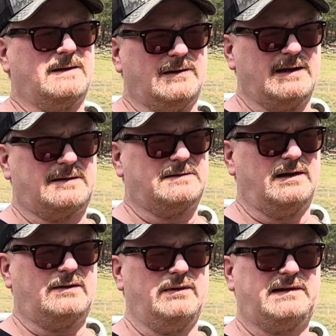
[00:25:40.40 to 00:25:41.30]
like
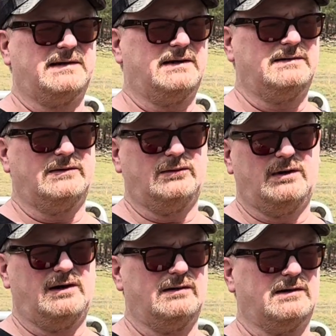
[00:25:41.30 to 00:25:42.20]
we said a little
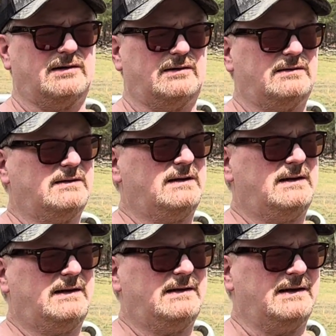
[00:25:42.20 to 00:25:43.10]
while ago,
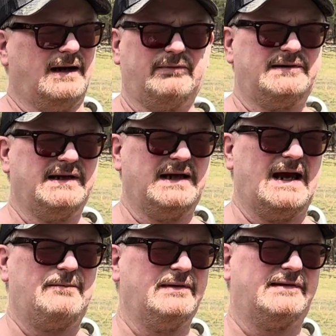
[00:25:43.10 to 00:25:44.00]
everything
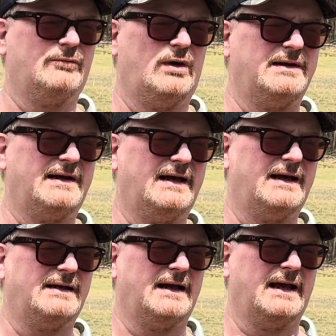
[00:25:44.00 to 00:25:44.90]
happens in one
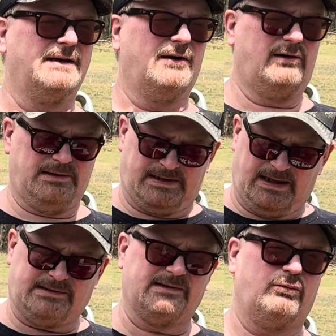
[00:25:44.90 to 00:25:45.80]
day, and all it
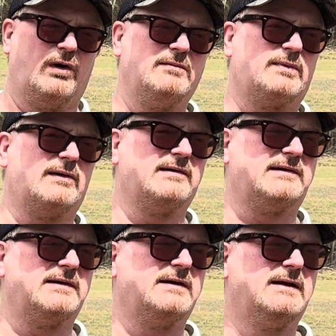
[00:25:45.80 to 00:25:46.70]
takes is one
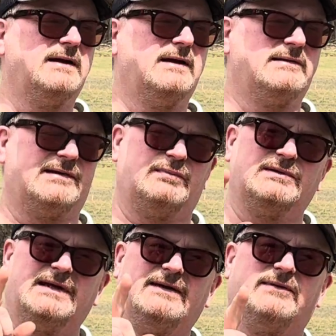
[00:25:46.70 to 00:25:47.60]
person to
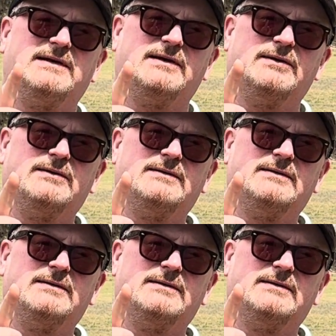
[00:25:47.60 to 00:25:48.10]
believe in you